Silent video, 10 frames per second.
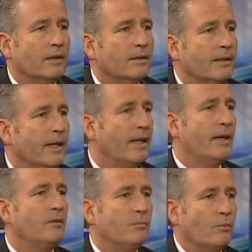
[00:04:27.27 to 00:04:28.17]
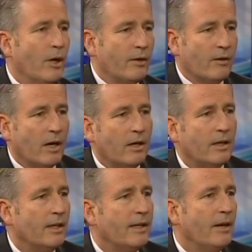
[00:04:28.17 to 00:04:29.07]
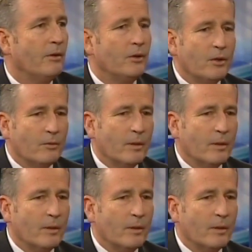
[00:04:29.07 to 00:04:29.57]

the day they break ground and the day we do the